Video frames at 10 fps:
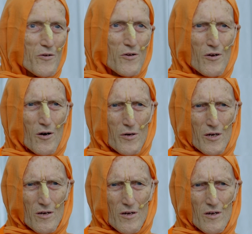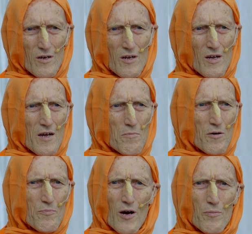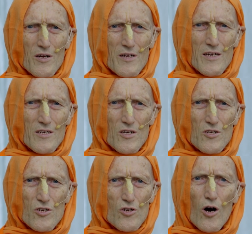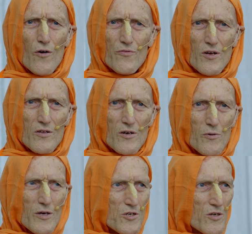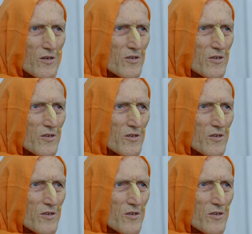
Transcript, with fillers: you to know it. But Prabhupada, he just scoffed at the question.